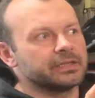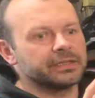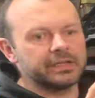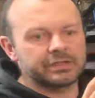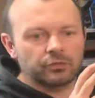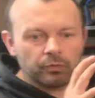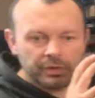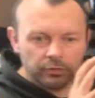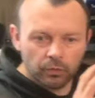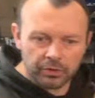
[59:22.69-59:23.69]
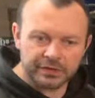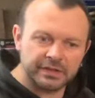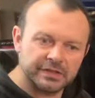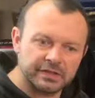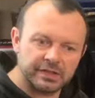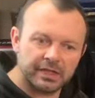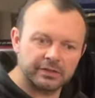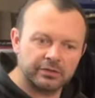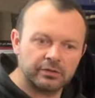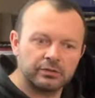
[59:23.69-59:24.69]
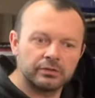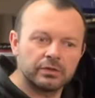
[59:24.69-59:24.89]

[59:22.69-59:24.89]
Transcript: there is, in the worst case scenario,